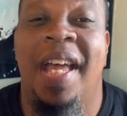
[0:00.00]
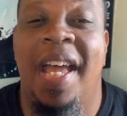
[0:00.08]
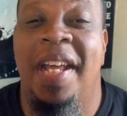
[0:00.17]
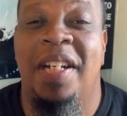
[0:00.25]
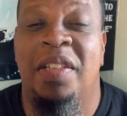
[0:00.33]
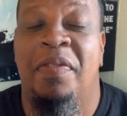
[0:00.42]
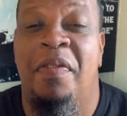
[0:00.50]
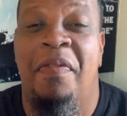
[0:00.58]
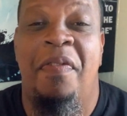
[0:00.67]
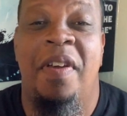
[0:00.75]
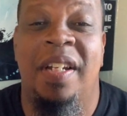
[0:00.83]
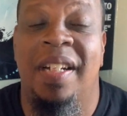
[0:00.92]
And it's
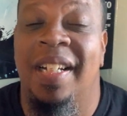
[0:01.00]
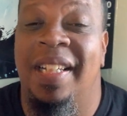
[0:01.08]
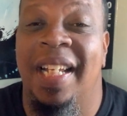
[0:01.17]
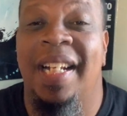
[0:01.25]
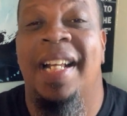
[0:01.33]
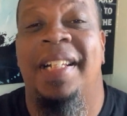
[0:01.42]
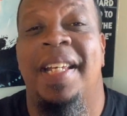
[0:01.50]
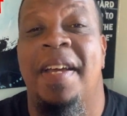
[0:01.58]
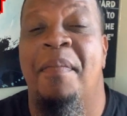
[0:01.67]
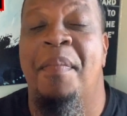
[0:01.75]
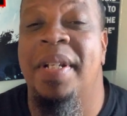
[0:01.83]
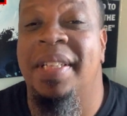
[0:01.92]
fulfilling the thing that they're
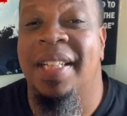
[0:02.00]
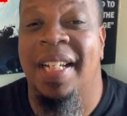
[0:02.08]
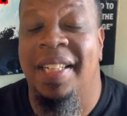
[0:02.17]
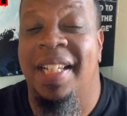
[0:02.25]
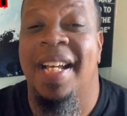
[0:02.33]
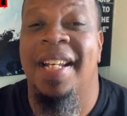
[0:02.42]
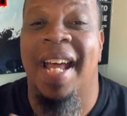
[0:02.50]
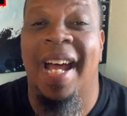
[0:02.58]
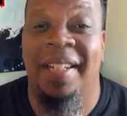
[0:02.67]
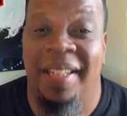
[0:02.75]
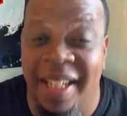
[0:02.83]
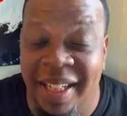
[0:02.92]
missing, that they're
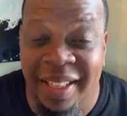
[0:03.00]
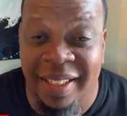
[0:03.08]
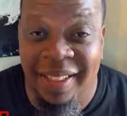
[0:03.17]
not getting.